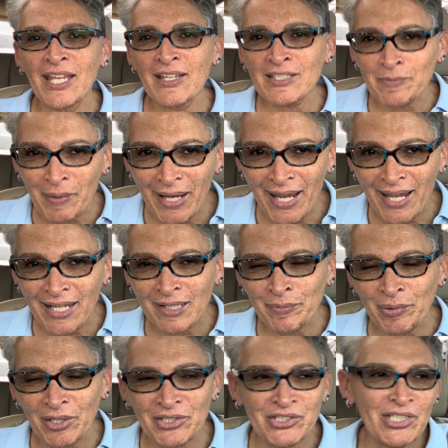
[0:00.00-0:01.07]
back,
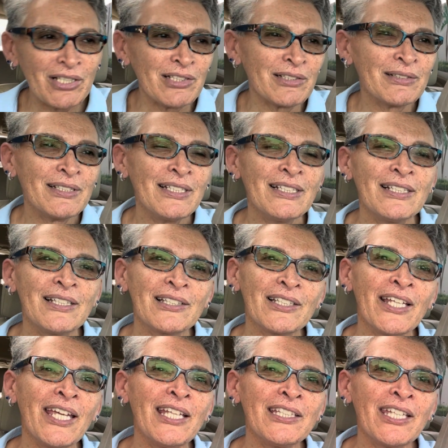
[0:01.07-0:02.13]
but she'll
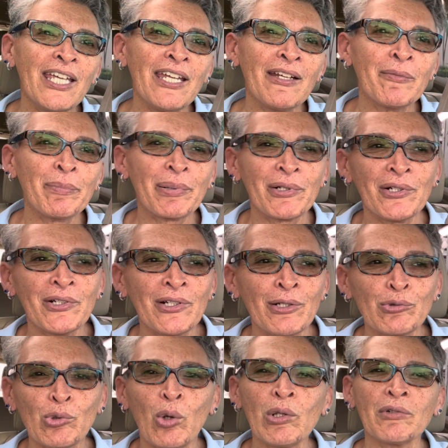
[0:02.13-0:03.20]
lay there and purr and
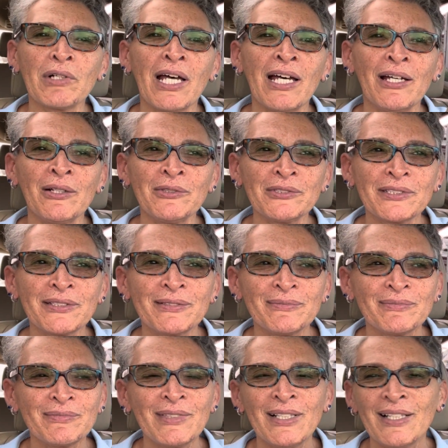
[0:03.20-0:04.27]
roll around
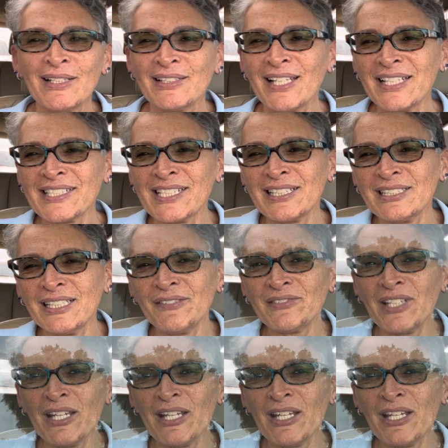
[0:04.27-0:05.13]
like she lived there